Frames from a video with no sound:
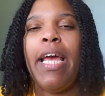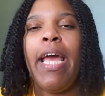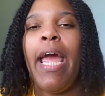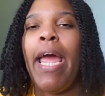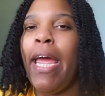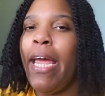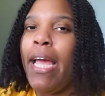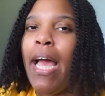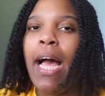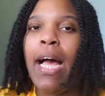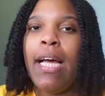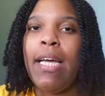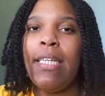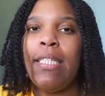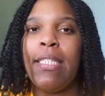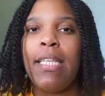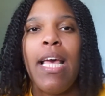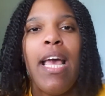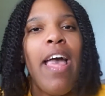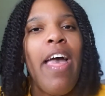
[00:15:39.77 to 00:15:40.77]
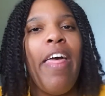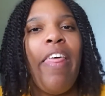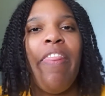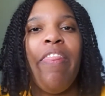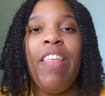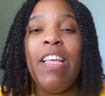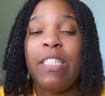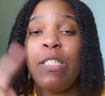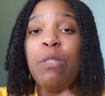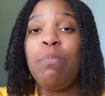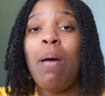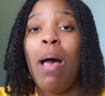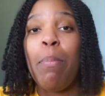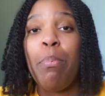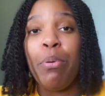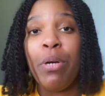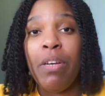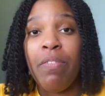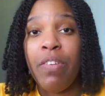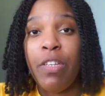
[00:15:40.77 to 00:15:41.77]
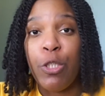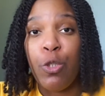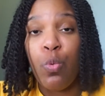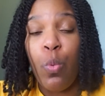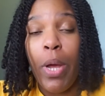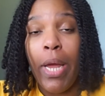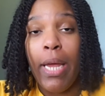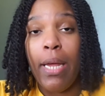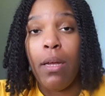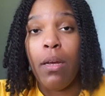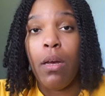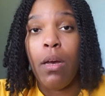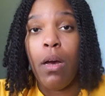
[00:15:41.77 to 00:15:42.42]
hey guys, this is my previous weight